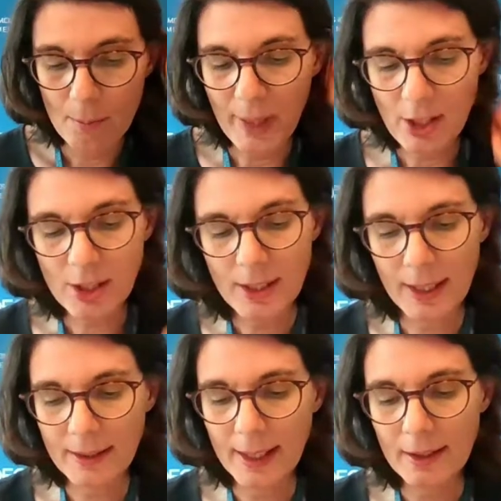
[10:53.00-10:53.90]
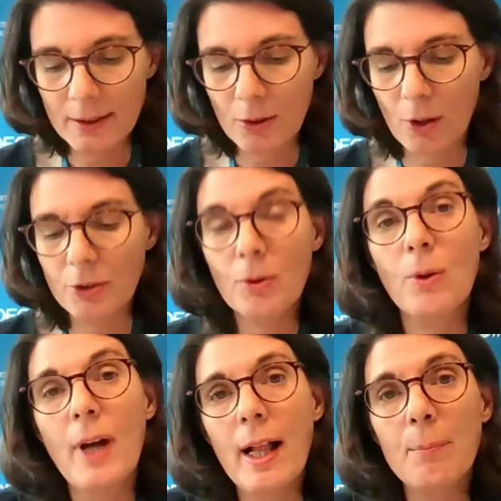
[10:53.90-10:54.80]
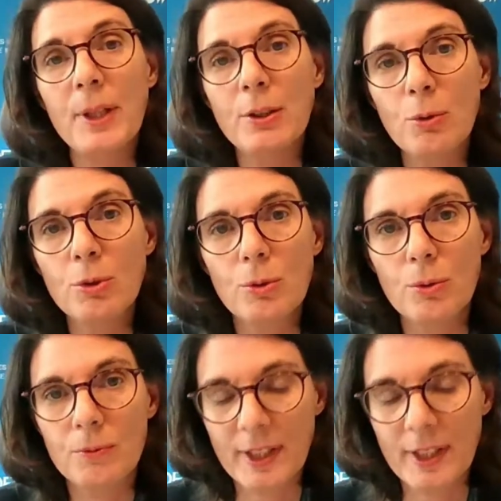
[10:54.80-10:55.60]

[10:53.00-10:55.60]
budgeting that is also helping you to